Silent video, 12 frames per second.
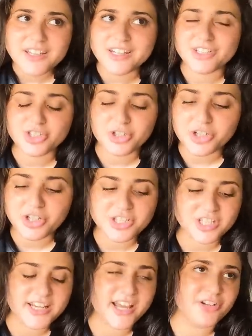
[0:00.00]
It's so
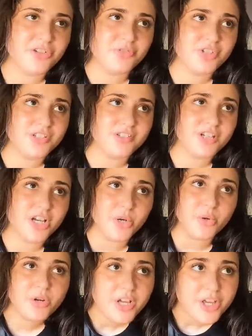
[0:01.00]
crazy how you just
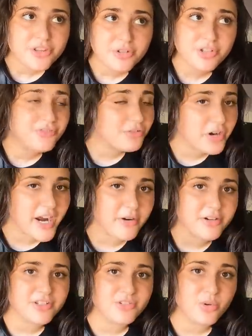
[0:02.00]
go 3 to 4
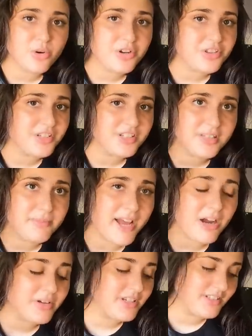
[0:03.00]
hours north into the
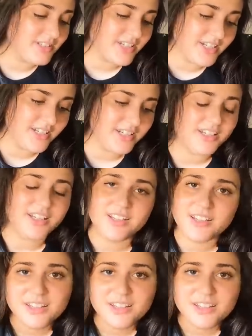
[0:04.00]
mountains, and